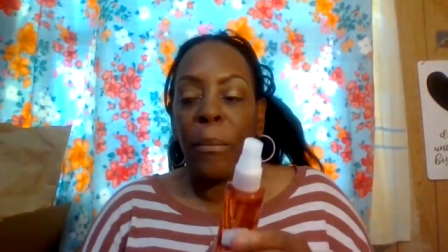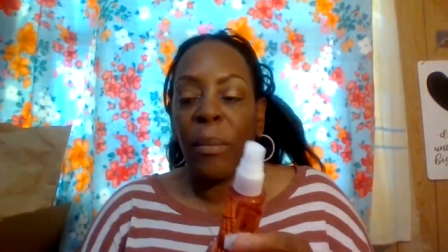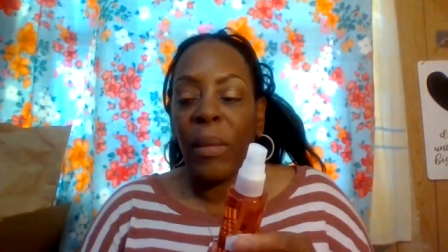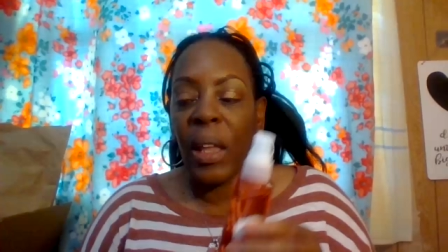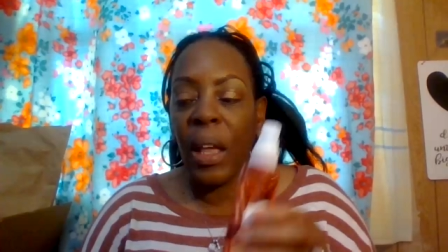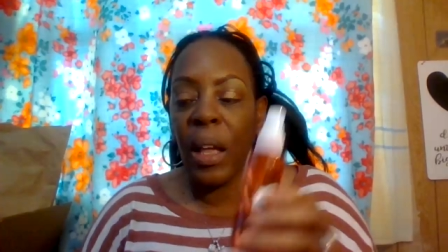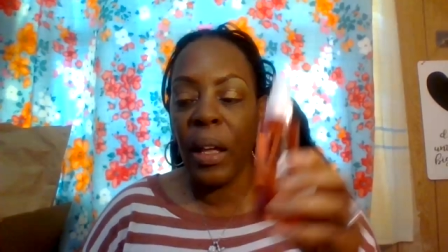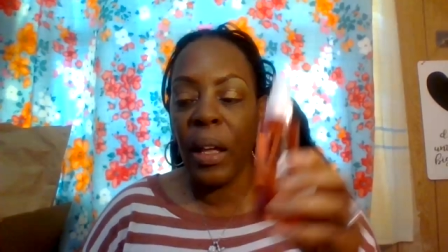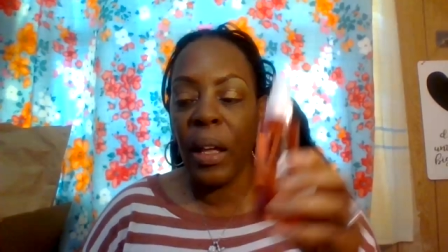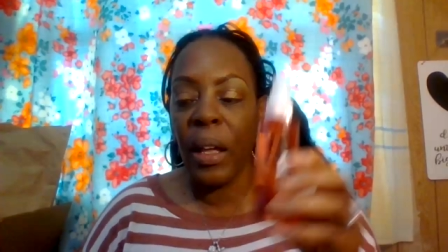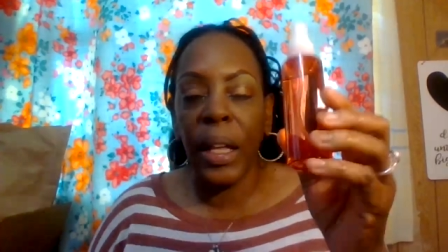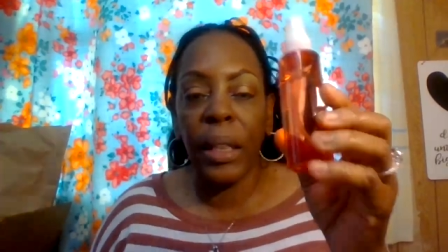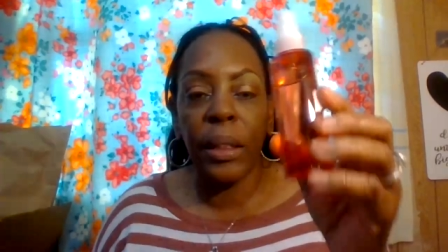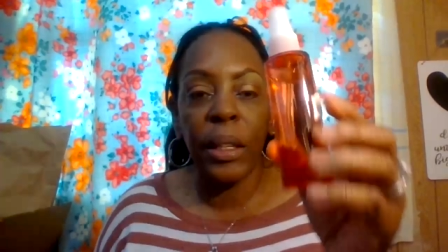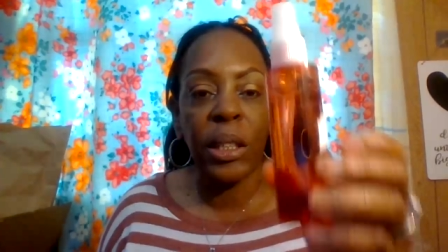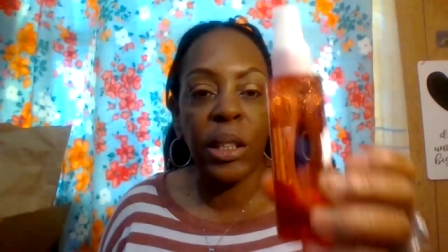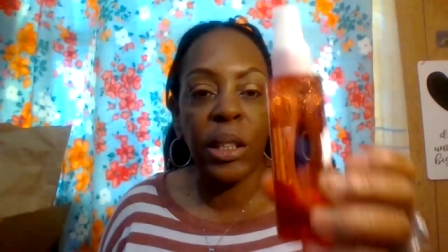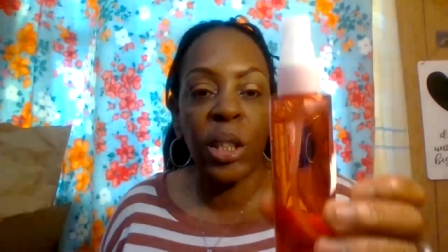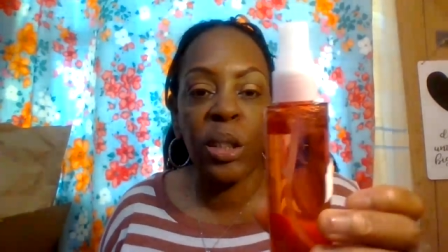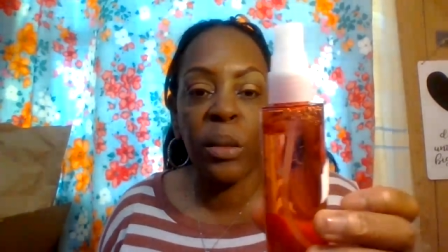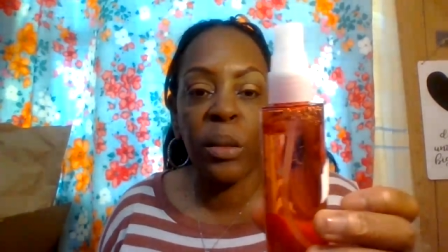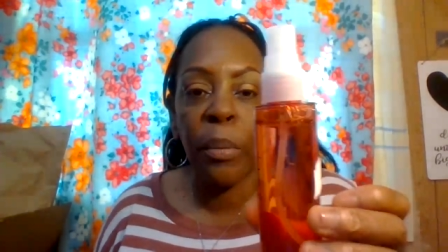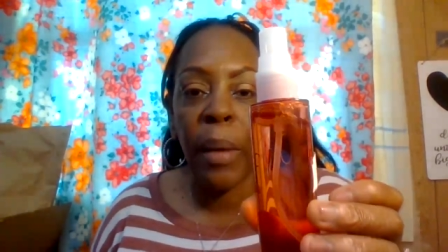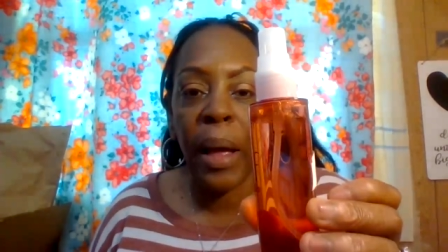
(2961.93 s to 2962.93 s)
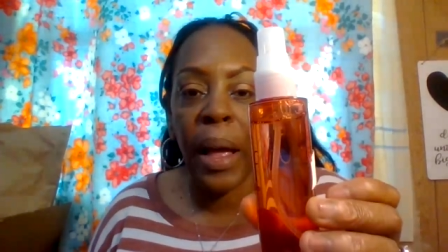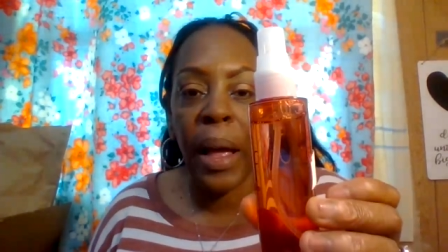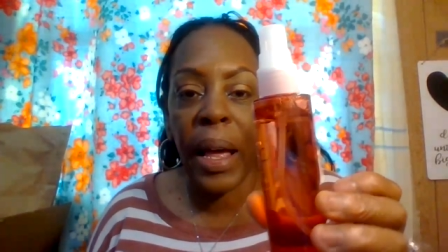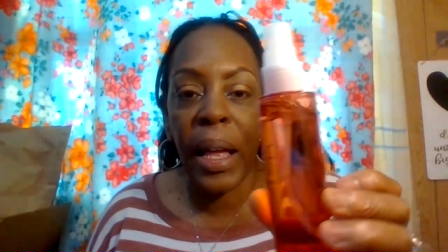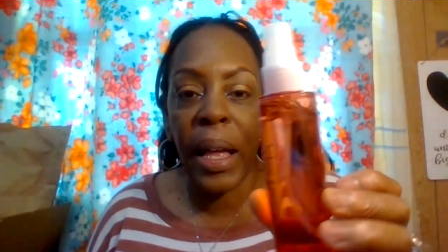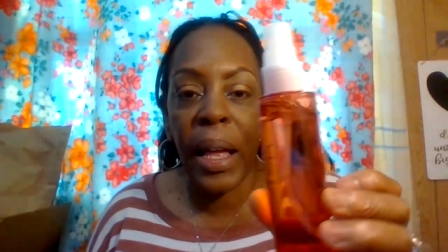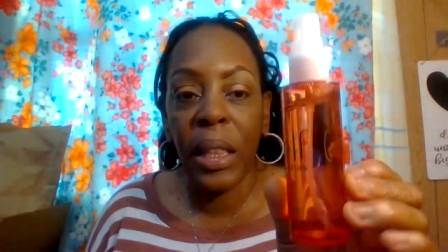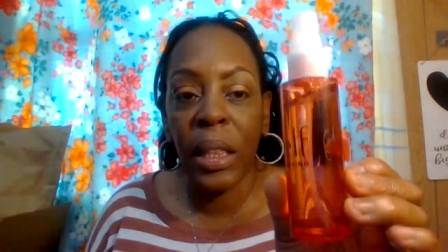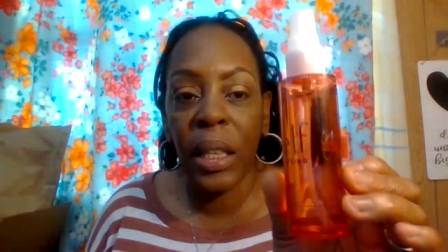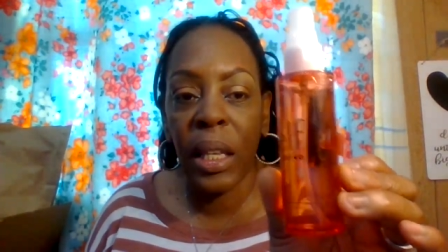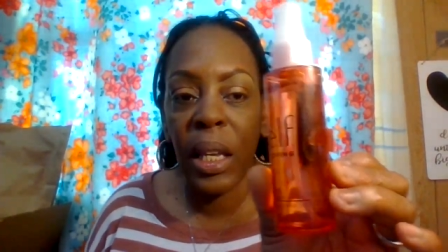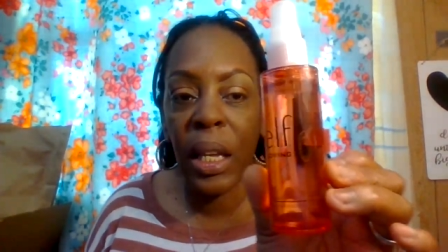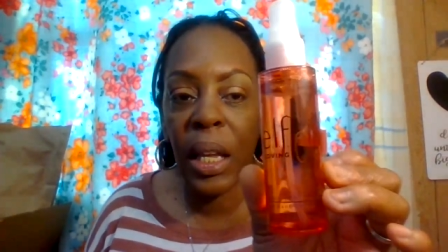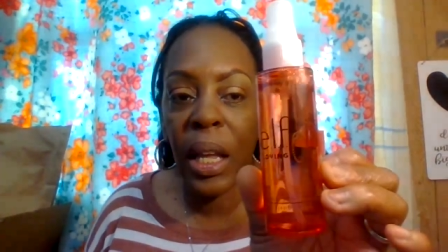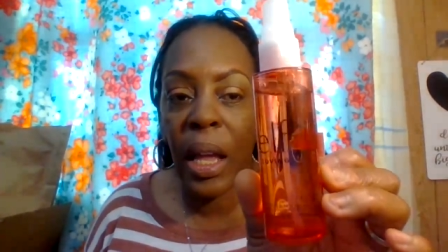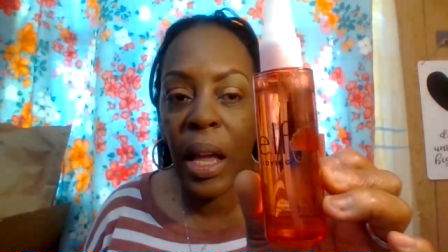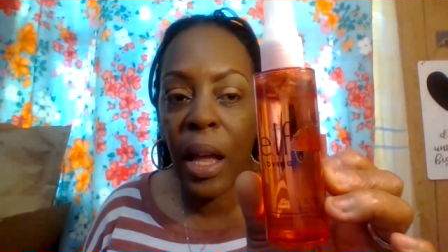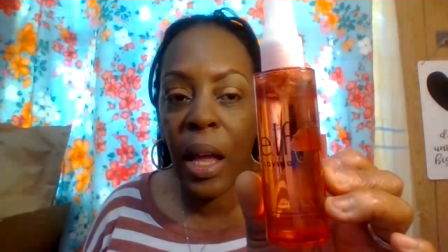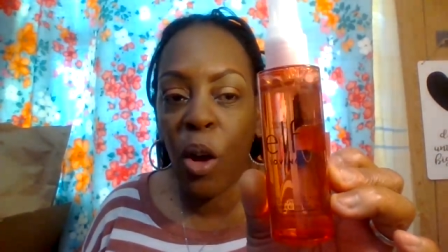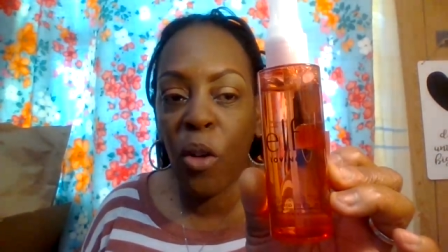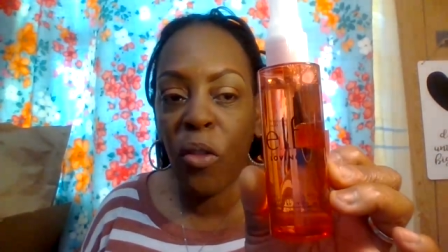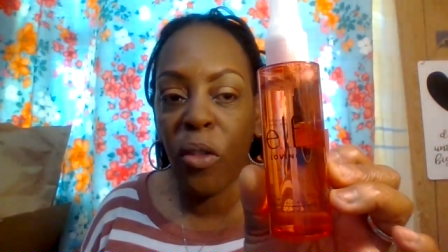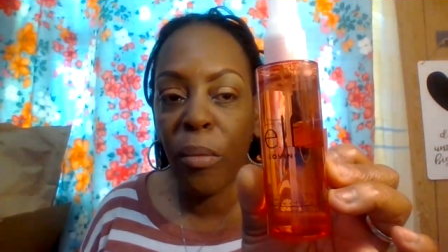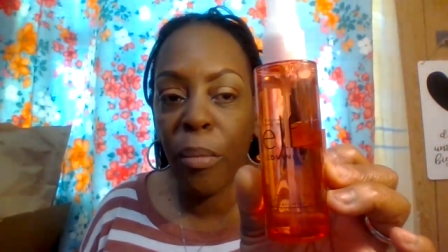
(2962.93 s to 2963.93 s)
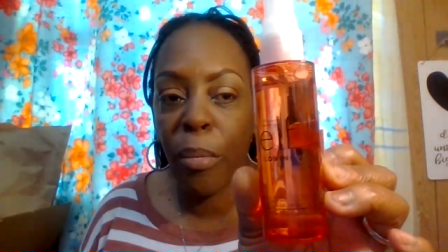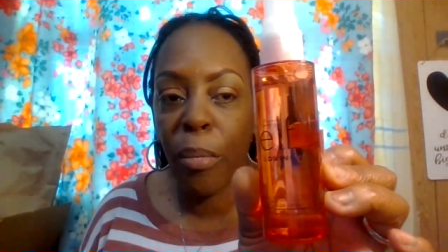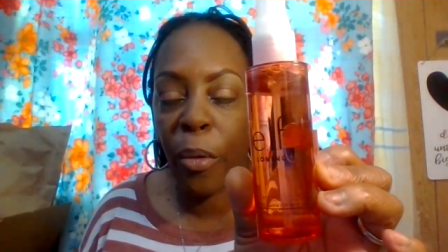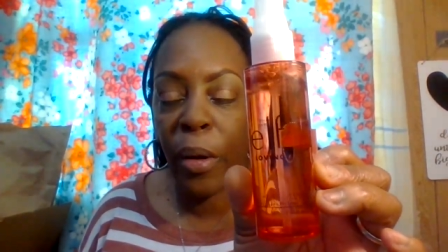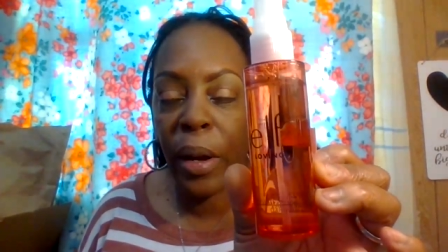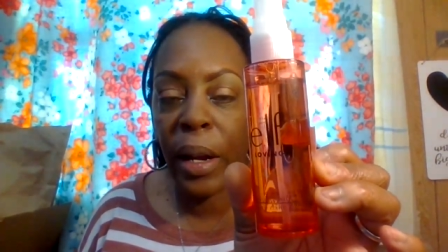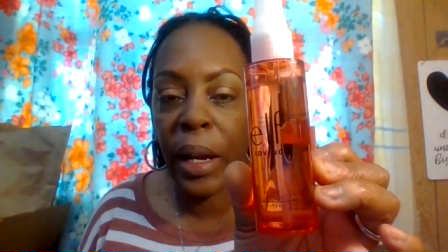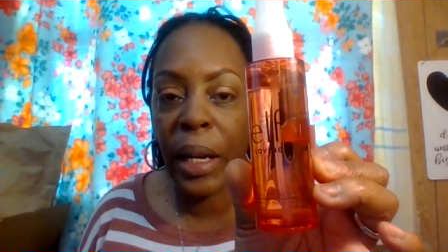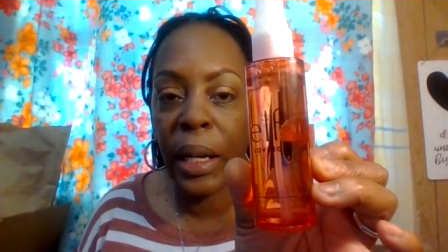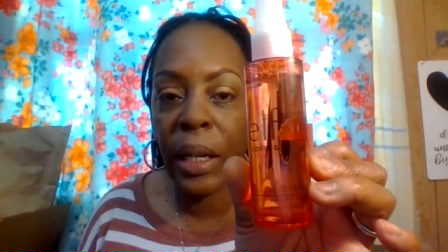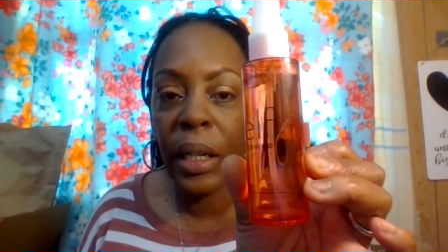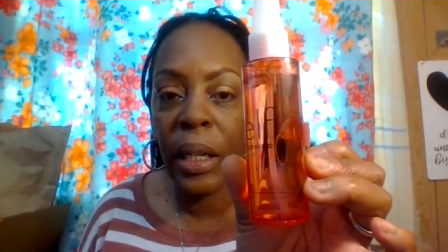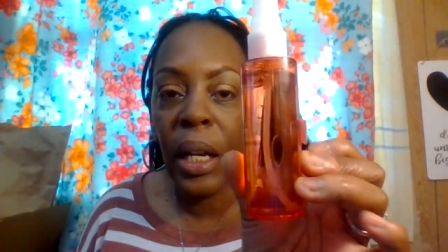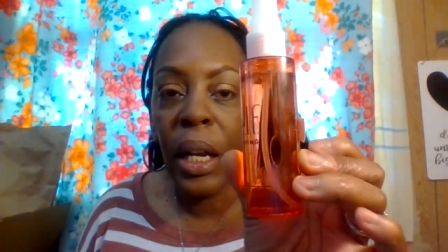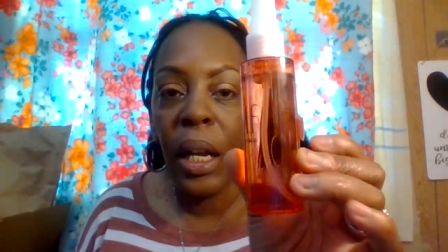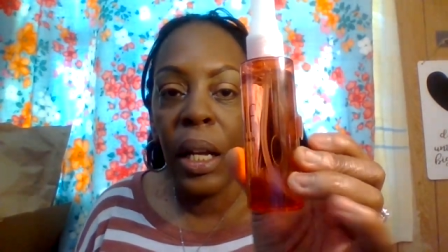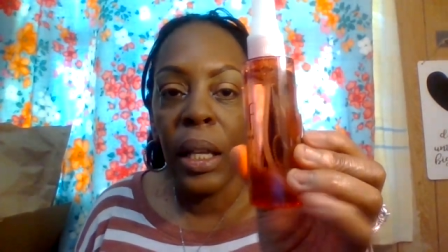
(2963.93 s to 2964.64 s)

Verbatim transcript: again this is by the elf brand